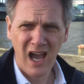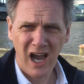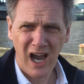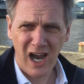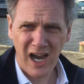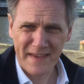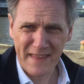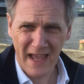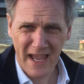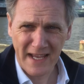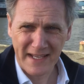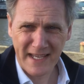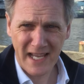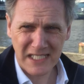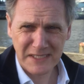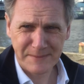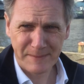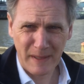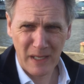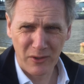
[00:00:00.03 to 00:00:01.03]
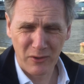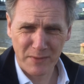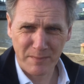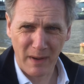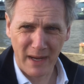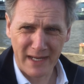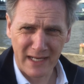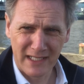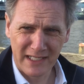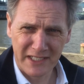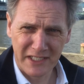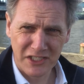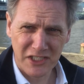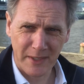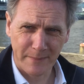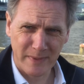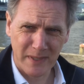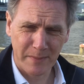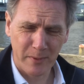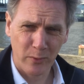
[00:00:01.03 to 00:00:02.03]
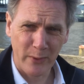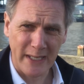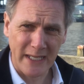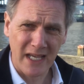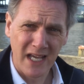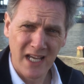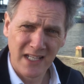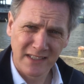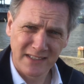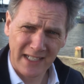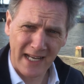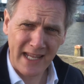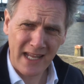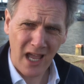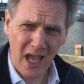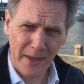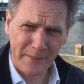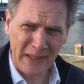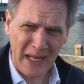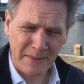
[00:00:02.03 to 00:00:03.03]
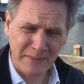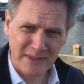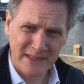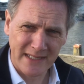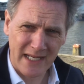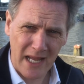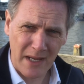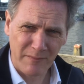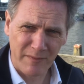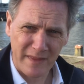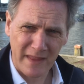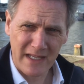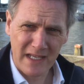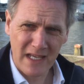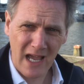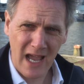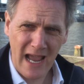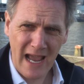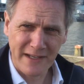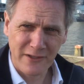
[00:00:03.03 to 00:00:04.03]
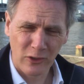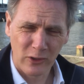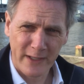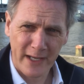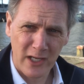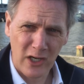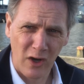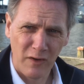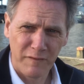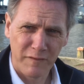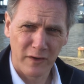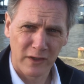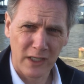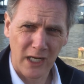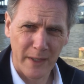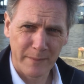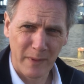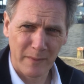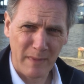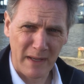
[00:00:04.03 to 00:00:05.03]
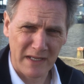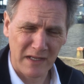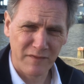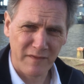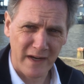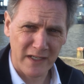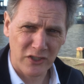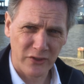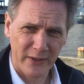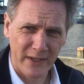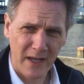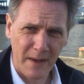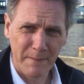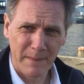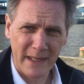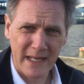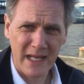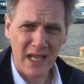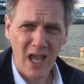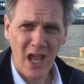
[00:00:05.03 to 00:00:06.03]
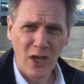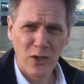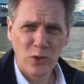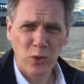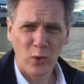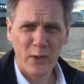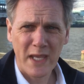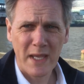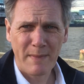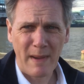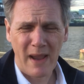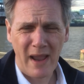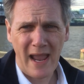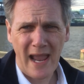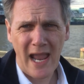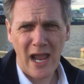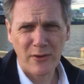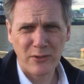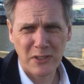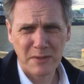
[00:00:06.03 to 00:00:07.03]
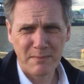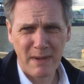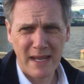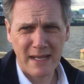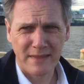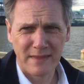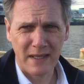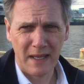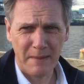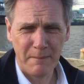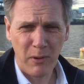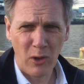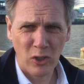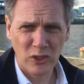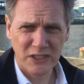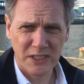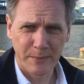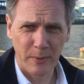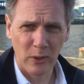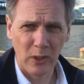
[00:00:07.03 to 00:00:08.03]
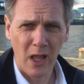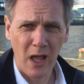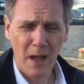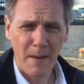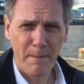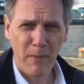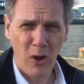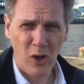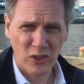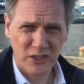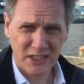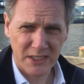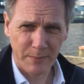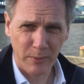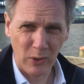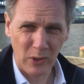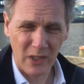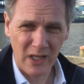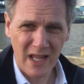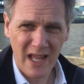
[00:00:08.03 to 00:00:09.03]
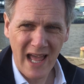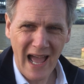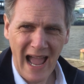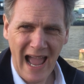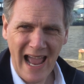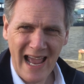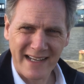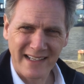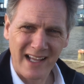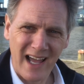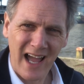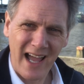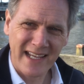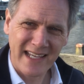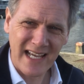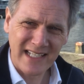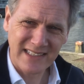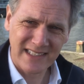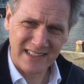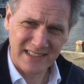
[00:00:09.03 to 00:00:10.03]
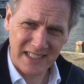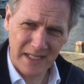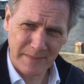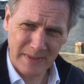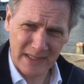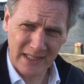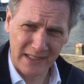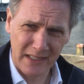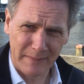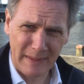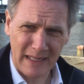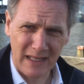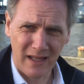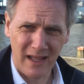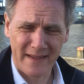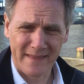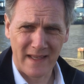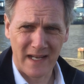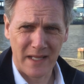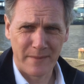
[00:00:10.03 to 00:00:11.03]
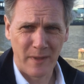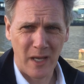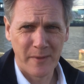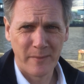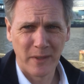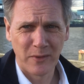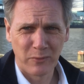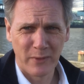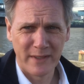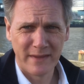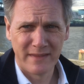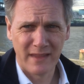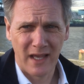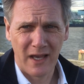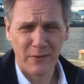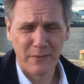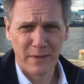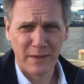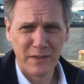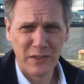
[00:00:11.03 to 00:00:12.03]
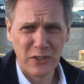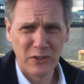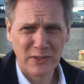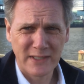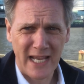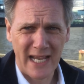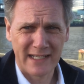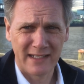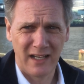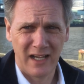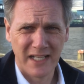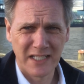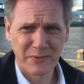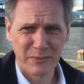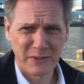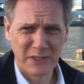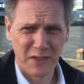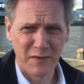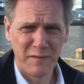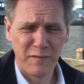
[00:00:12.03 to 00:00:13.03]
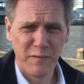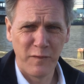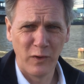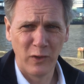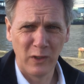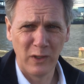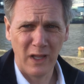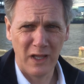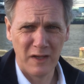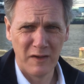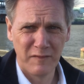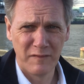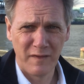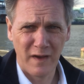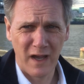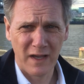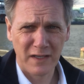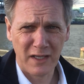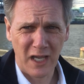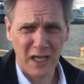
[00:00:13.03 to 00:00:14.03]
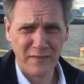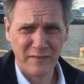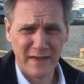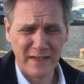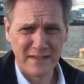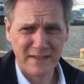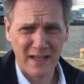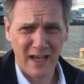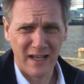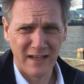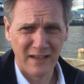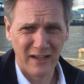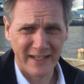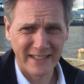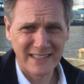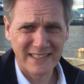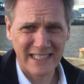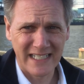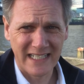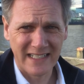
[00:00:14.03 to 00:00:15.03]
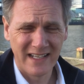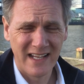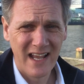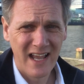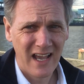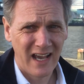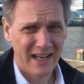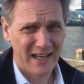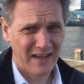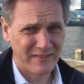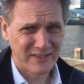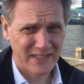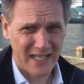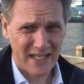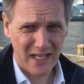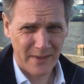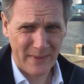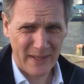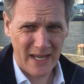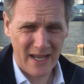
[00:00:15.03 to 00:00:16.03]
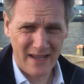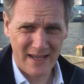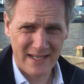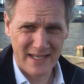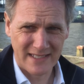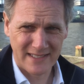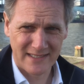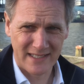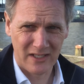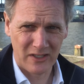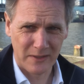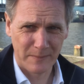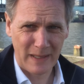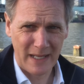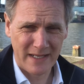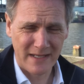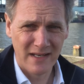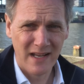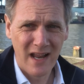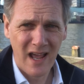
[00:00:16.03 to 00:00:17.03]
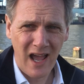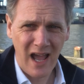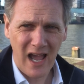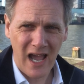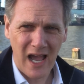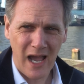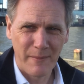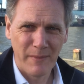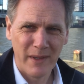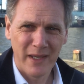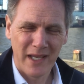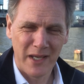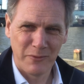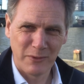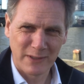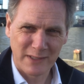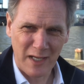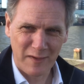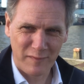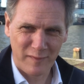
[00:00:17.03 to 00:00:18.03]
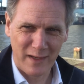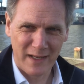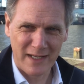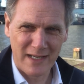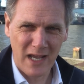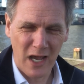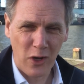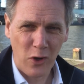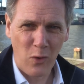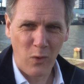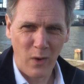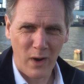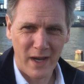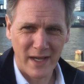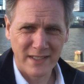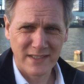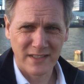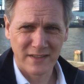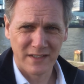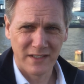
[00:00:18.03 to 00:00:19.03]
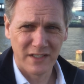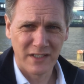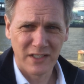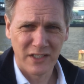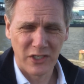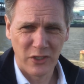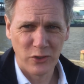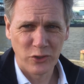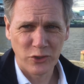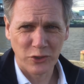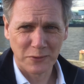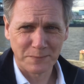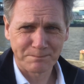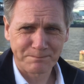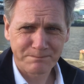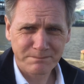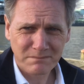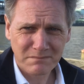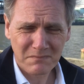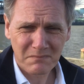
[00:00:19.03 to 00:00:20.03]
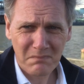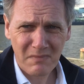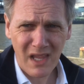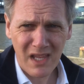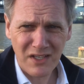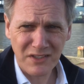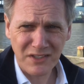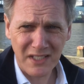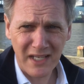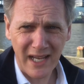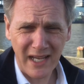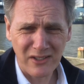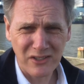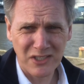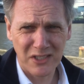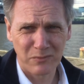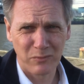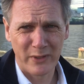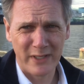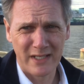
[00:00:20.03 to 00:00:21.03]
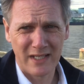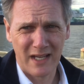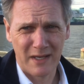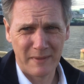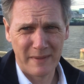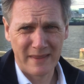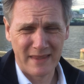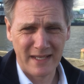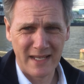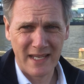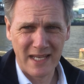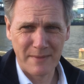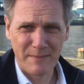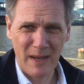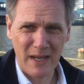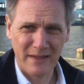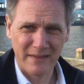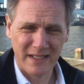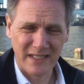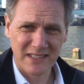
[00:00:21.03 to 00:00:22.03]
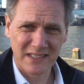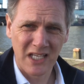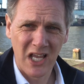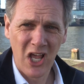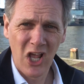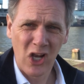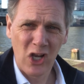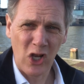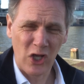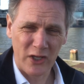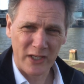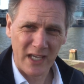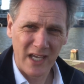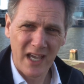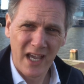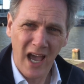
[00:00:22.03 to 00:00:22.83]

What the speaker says: Hi there, Caspar here with my leadership tip of the week. Today I'm in Amsterdam for the annual kickoff for a global manufacturing company, talking about how do you make the impossible possible. And I guess it seems a little bit like that at the moment with the news headlines, which are full of COVID-19. And I'd say coming out here yesterday on the plane, it was definitely quieter than usual. So how should we be thinking about this? Look,